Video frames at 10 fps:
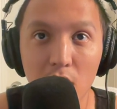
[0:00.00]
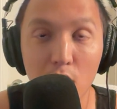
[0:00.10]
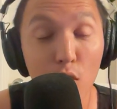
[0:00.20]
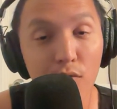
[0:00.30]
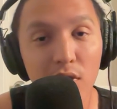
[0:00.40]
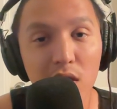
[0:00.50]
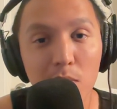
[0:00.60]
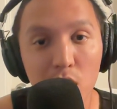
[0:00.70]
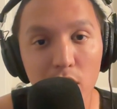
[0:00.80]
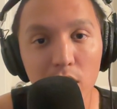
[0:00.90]
Hopefully
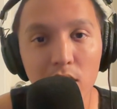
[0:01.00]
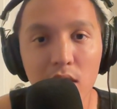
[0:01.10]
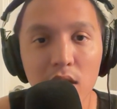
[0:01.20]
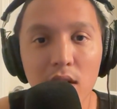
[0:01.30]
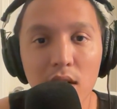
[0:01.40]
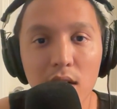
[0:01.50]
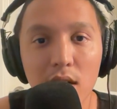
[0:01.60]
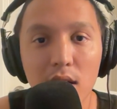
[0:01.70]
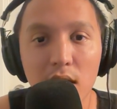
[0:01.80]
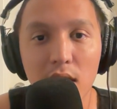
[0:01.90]
more,
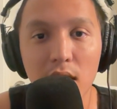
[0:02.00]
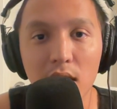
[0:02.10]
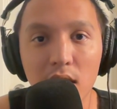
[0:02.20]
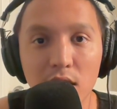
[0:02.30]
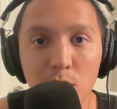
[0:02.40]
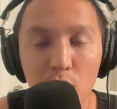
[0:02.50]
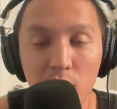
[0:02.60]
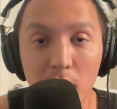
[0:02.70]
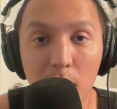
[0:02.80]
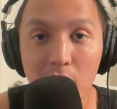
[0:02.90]
in support of
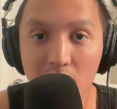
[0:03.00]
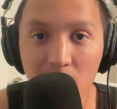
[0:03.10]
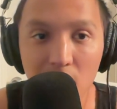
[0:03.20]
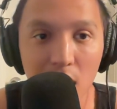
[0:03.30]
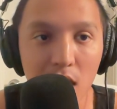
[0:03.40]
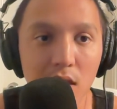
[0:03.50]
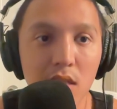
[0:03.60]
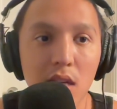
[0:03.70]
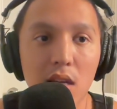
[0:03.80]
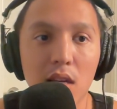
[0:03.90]
my podcast
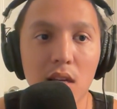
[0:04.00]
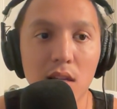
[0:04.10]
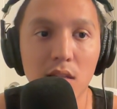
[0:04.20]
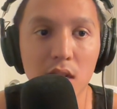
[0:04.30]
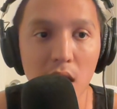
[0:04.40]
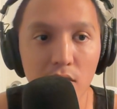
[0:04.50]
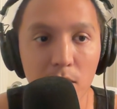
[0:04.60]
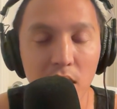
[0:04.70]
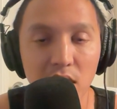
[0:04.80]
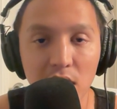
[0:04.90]
and to have
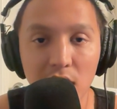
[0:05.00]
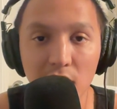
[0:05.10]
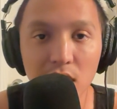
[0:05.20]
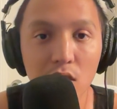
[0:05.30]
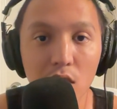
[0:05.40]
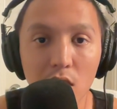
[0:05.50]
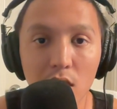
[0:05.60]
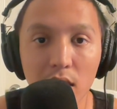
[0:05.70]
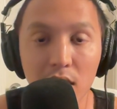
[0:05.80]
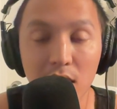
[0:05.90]
amazing guests on
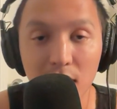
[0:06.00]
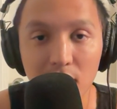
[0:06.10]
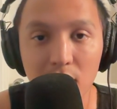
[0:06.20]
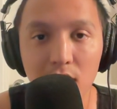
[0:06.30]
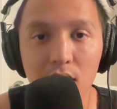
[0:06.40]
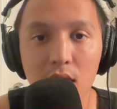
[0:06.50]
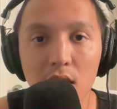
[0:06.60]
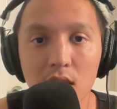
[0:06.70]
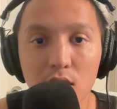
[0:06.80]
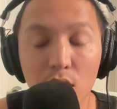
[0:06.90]
like this.
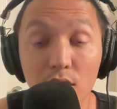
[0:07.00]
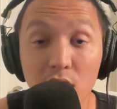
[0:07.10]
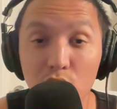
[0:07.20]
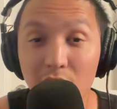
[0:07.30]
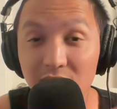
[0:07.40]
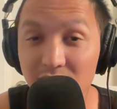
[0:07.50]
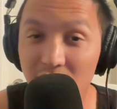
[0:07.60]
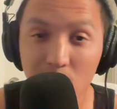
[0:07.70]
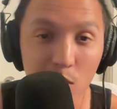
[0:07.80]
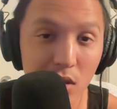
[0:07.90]
So if this
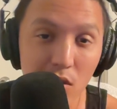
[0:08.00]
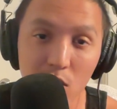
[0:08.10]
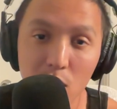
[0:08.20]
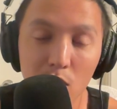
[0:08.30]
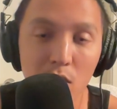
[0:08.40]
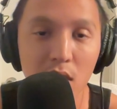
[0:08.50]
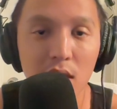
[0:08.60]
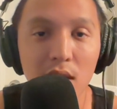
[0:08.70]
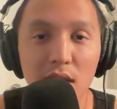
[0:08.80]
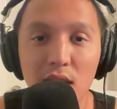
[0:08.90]
resonated with you,
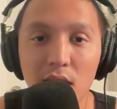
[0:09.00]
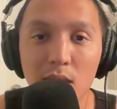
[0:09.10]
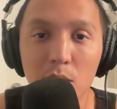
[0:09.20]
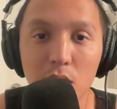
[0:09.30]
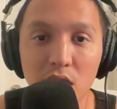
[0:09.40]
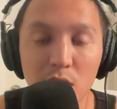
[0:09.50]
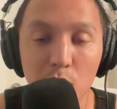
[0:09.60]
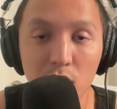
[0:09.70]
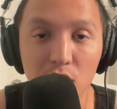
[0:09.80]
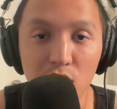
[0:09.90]
please
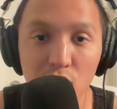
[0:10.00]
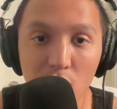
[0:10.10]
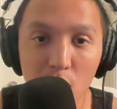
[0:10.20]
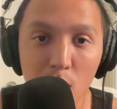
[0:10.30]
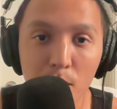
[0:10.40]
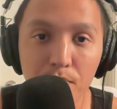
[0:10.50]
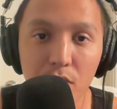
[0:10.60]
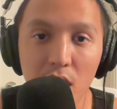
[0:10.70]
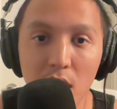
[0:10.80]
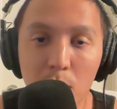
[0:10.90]
support the show.
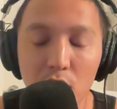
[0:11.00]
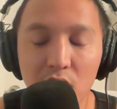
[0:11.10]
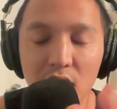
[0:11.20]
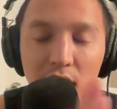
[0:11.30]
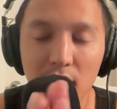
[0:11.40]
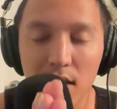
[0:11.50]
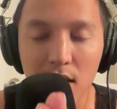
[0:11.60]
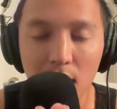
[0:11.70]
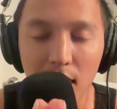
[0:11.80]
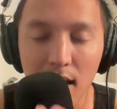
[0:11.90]
I appreciate it
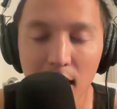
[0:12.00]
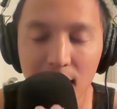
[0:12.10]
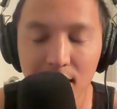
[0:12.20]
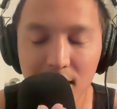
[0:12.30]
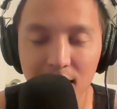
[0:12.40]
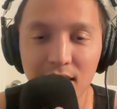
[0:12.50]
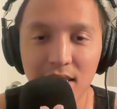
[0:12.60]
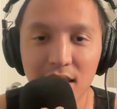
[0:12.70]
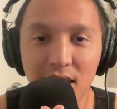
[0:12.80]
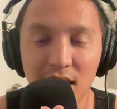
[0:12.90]
a lot.
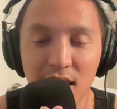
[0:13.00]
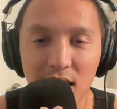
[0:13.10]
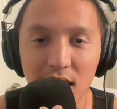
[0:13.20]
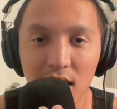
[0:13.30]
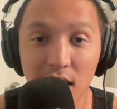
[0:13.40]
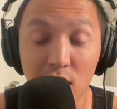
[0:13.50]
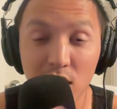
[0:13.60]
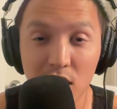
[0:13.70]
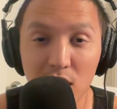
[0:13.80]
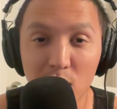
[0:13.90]
And I'll
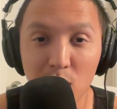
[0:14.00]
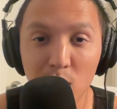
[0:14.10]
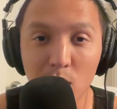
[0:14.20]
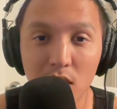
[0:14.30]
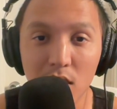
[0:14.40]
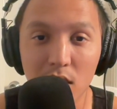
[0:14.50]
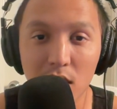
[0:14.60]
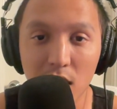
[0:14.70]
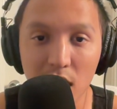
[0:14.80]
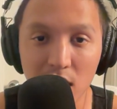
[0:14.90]
see you in
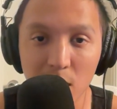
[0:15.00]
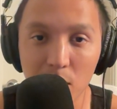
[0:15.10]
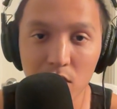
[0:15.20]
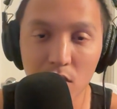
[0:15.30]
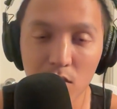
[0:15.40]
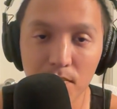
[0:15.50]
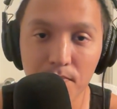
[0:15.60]
the next episode.